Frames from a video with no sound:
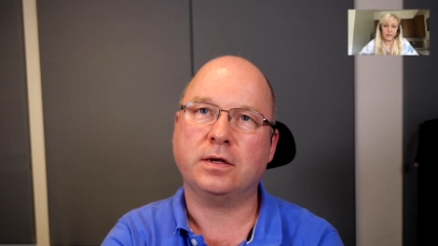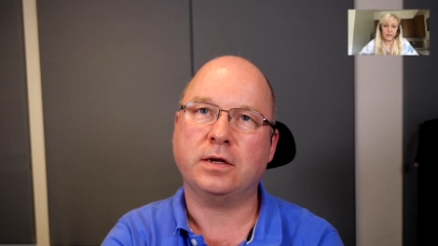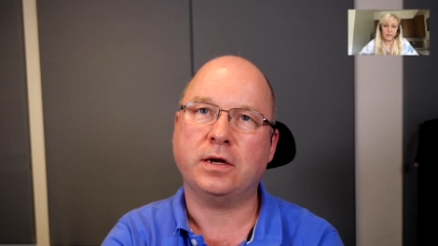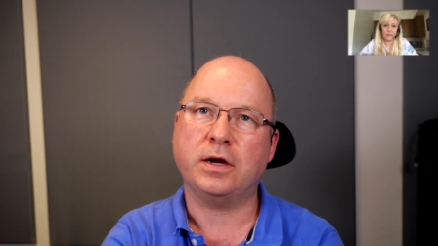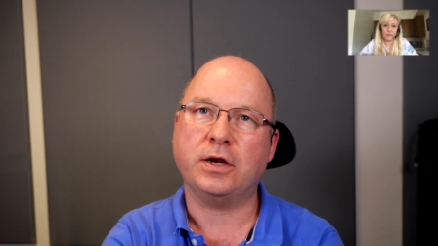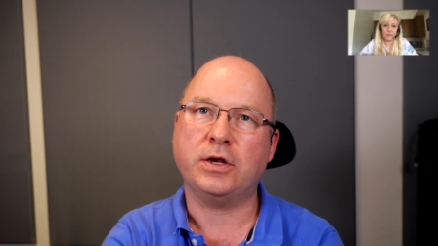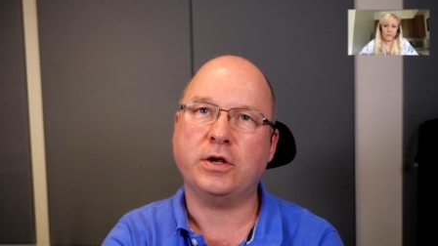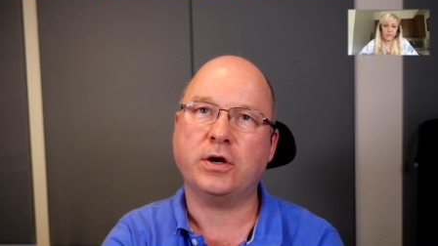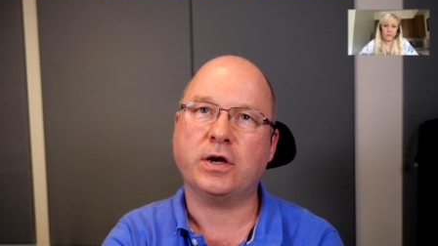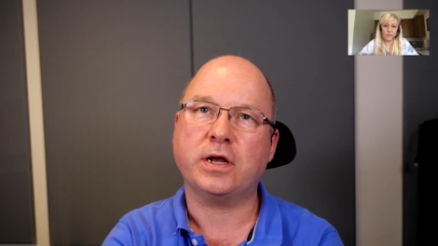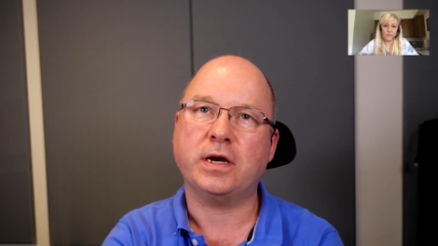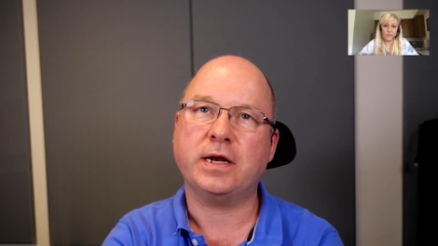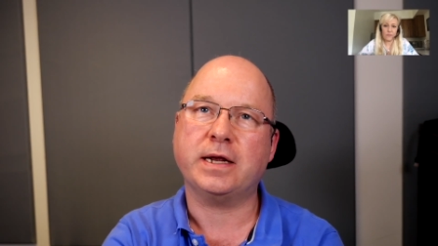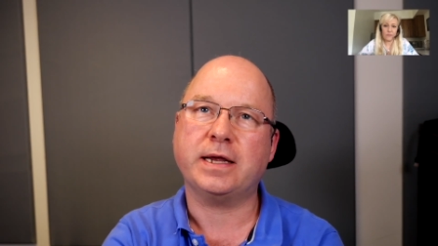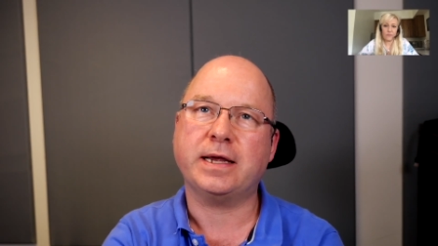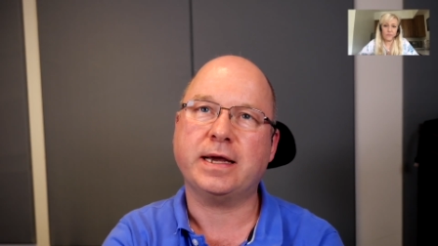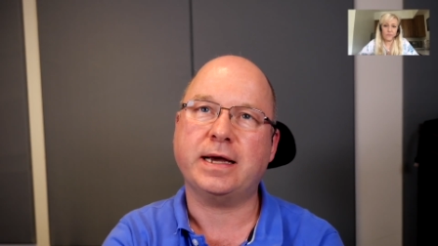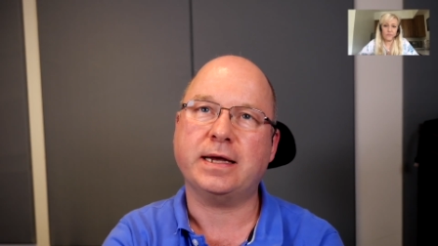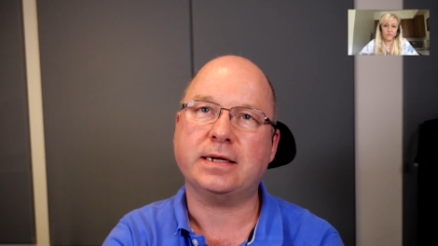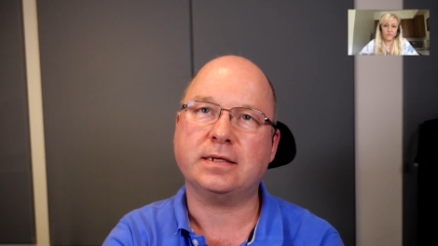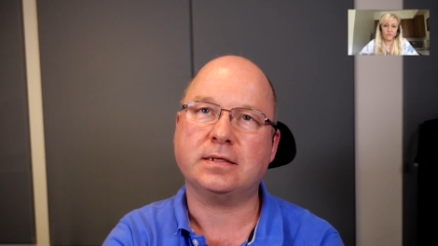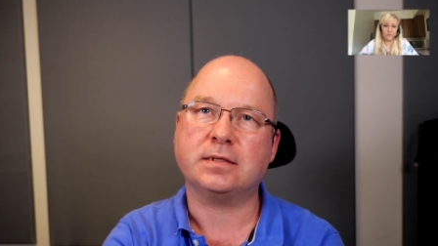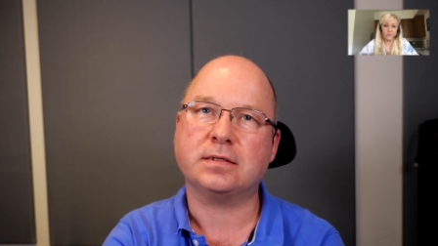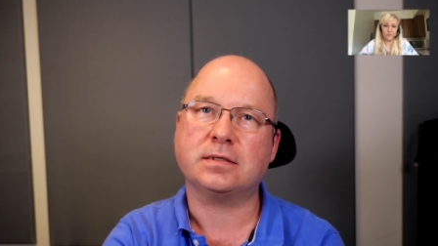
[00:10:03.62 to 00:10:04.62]
you know, you're going to
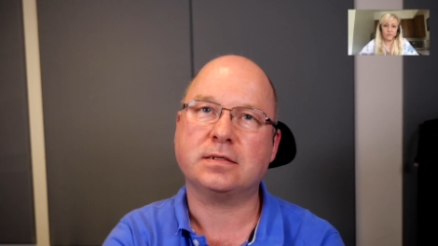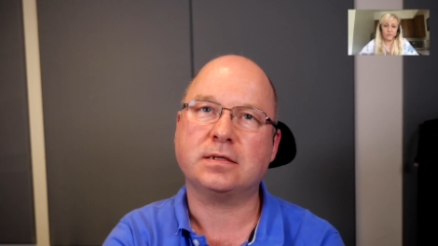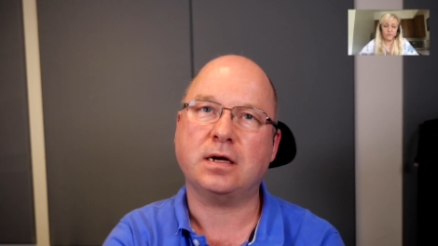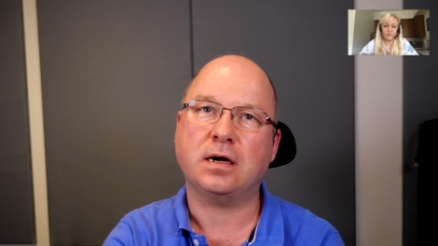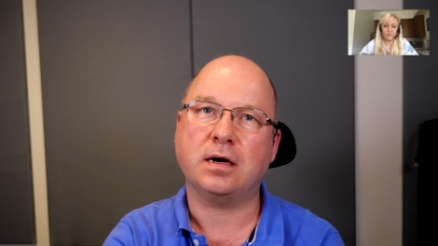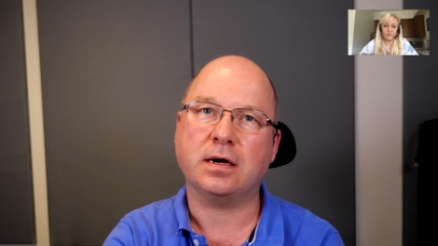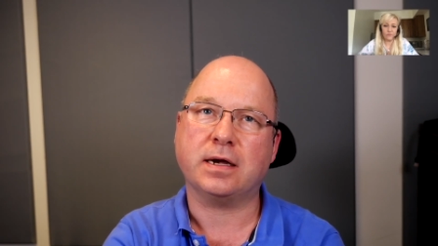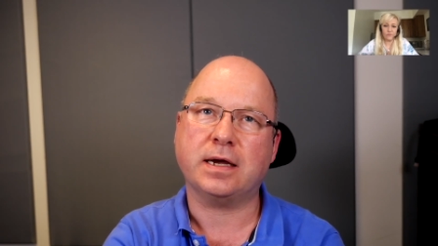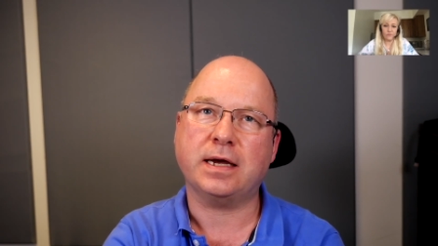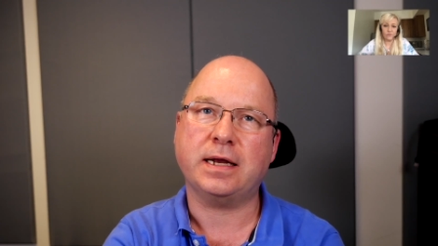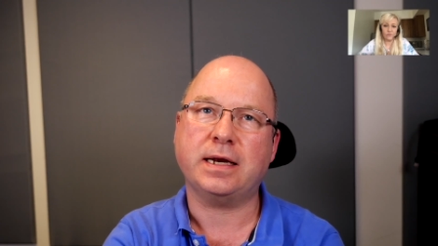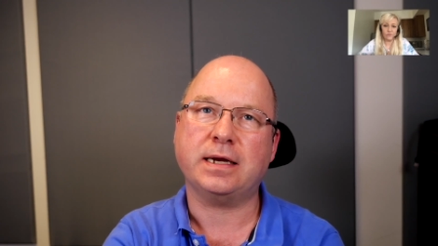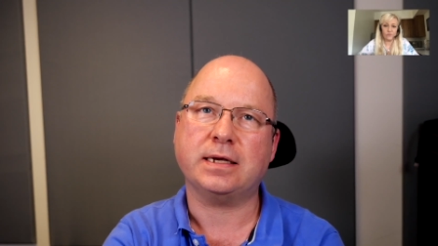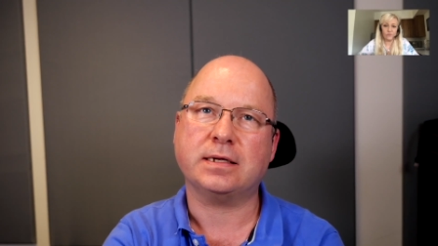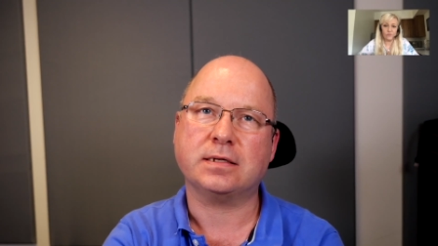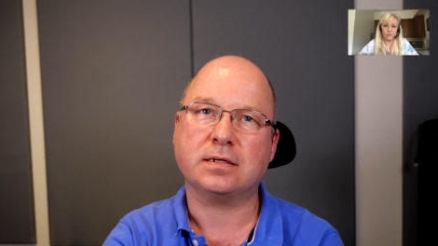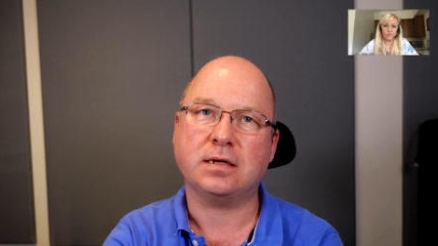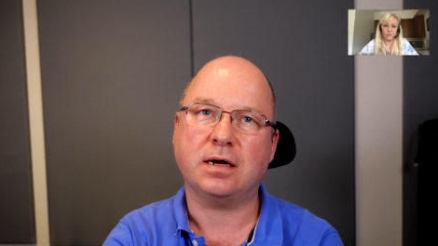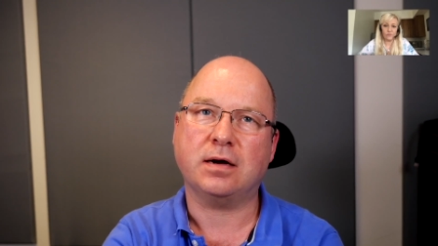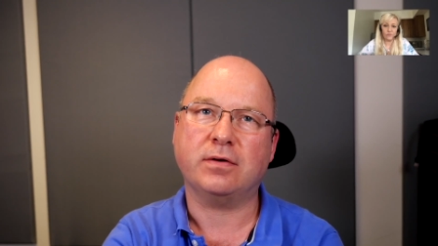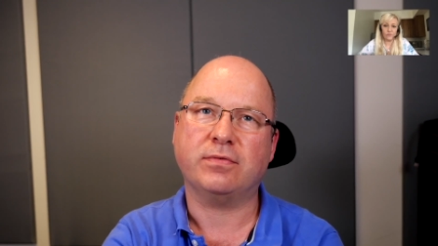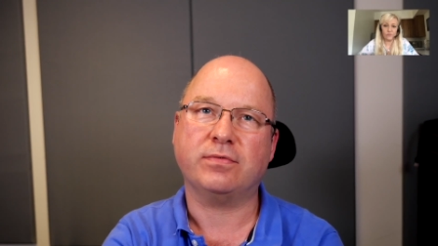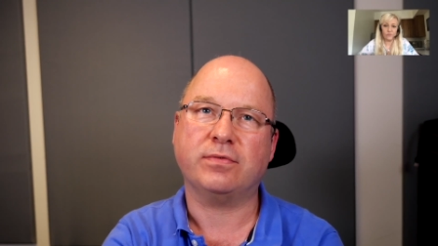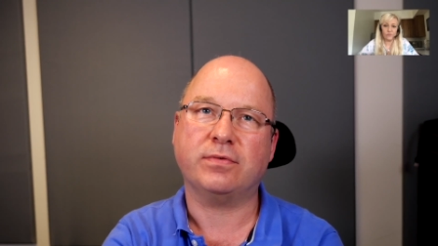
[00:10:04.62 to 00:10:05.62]
get, start getting
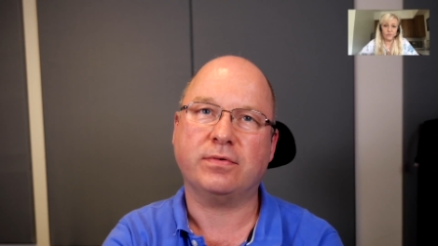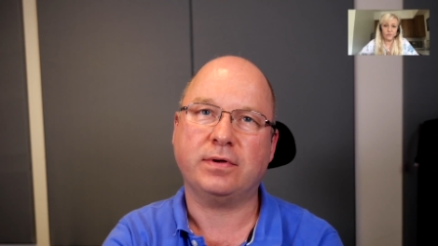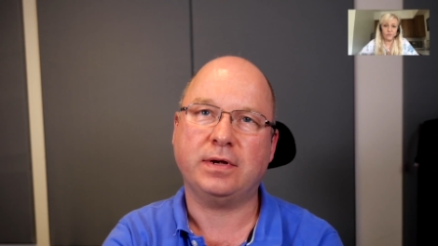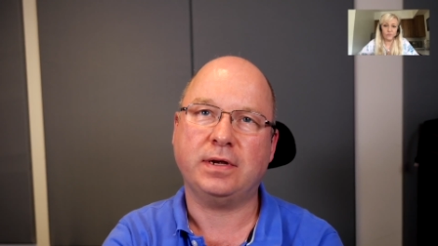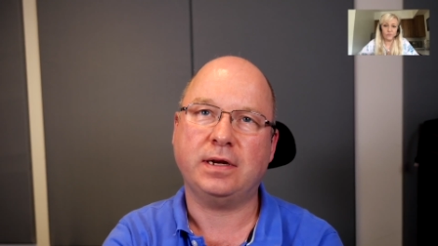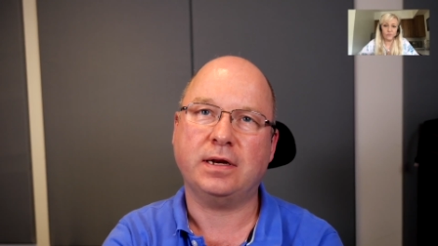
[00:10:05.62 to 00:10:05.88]
stuff,